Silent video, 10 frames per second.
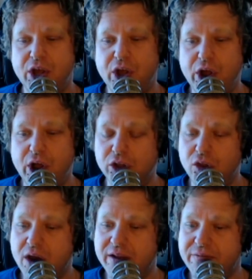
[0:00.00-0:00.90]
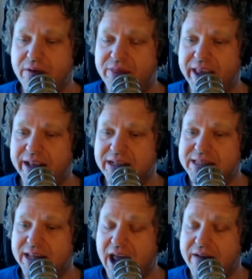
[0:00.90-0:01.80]
a lot of the things that
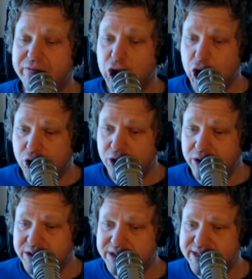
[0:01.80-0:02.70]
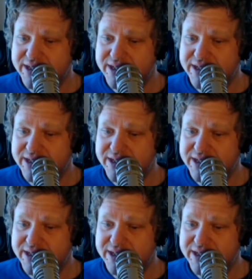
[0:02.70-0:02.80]
I've learned